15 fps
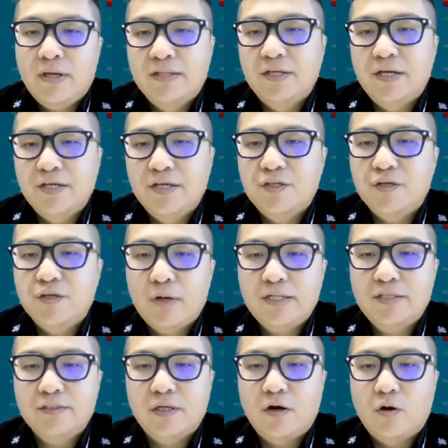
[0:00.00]
and
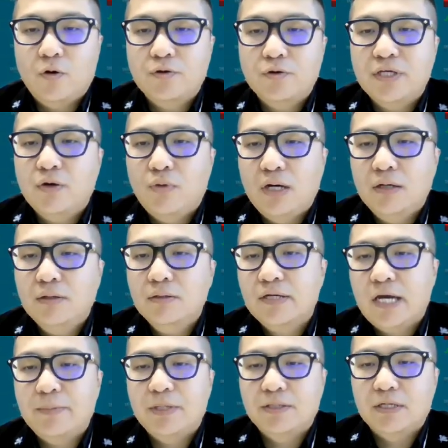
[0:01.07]
integrated
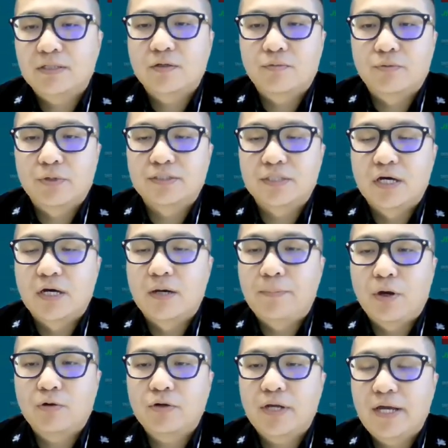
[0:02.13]
all-in-one cabinet with
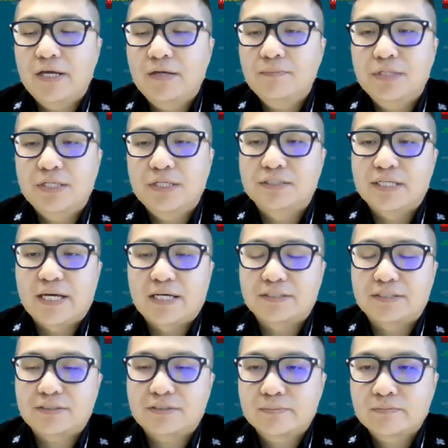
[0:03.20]
a built-in
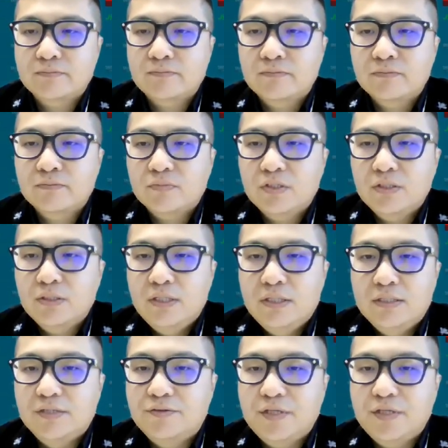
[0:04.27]
PCS.
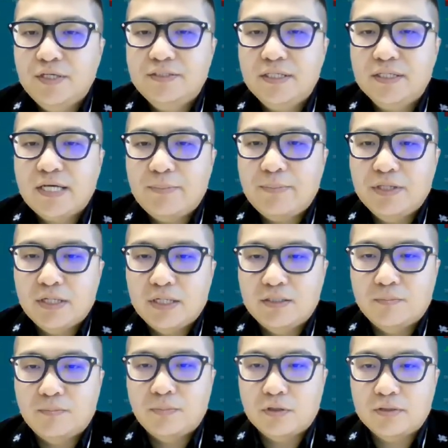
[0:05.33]
The DC
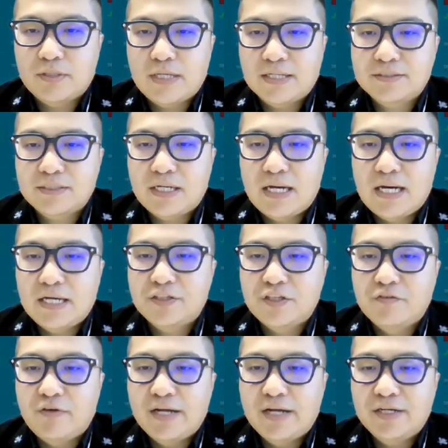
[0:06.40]
cabinet products are
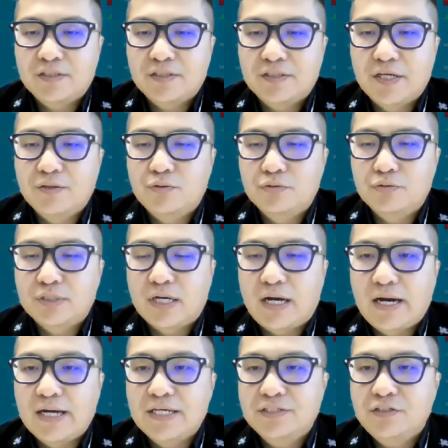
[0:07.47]
divided into
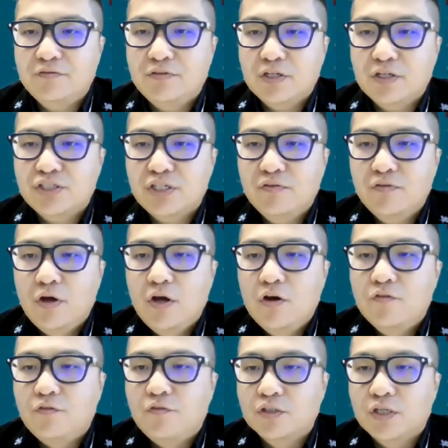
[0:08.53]
the IEC version
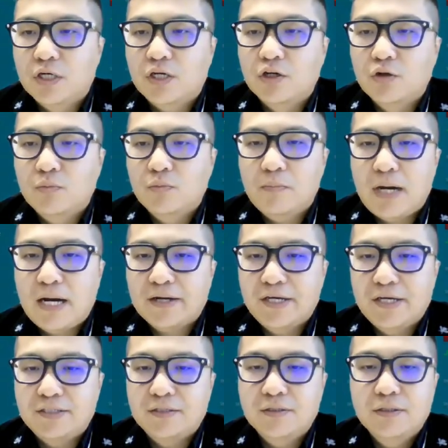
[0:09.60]
for the global
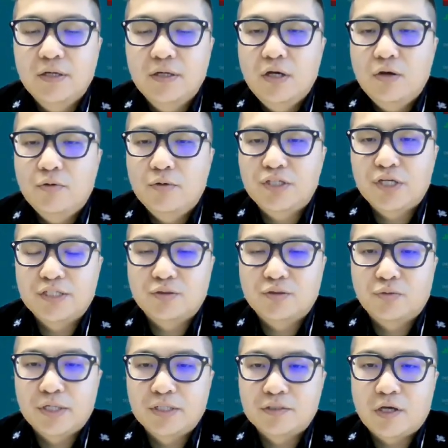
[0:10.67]
market, which
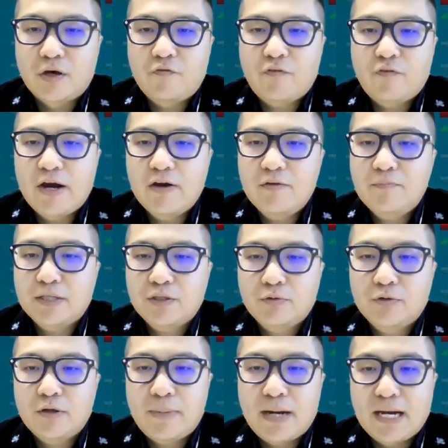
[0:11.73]
is with 5
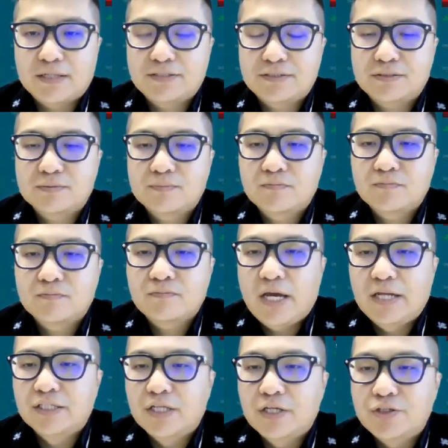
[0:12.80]
battery packs,
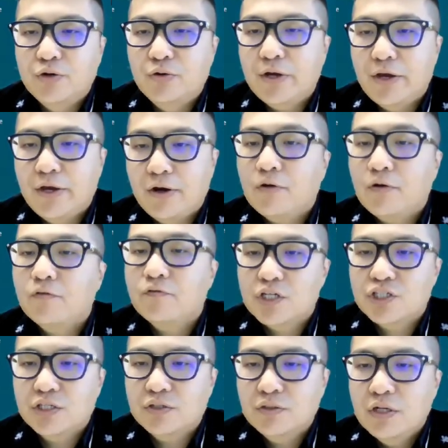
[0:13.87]
and the UL
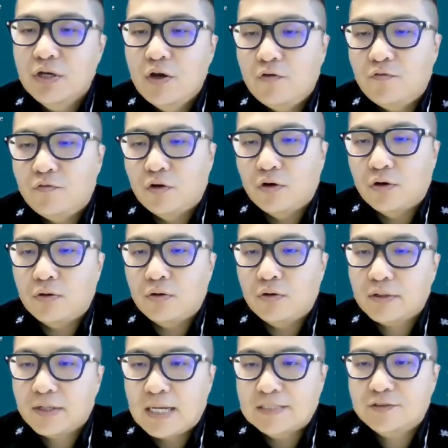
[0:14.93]
version
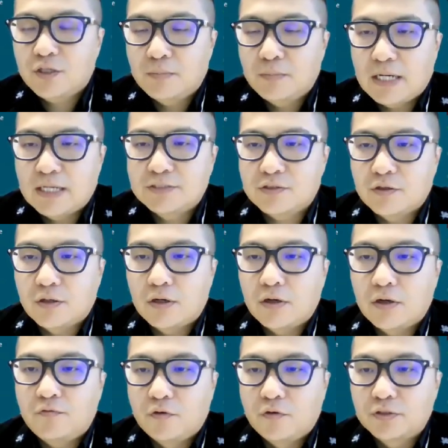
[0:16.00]
for
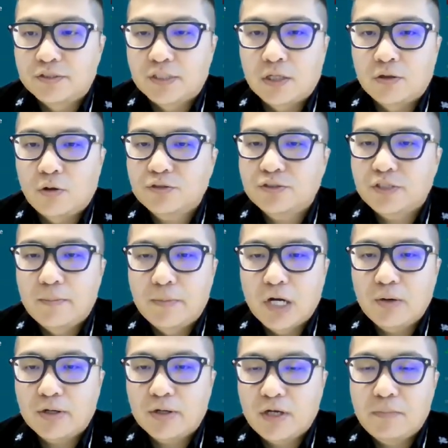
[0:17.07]
customized for the North
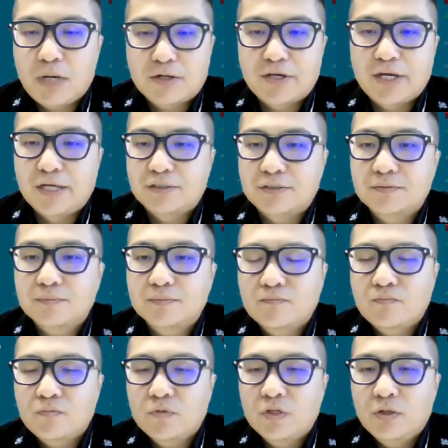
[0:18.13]
American market,
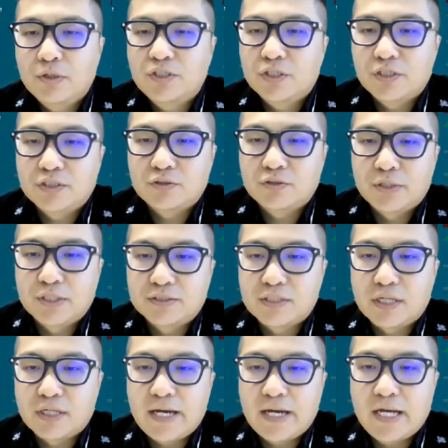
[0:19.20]
which is
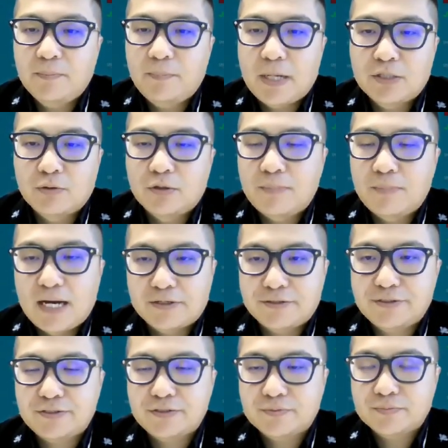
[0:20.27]
with 8 battery
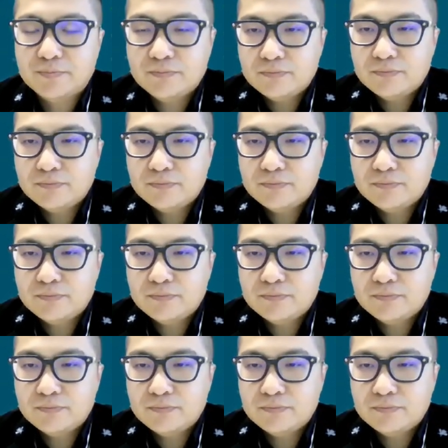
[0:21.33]
packs.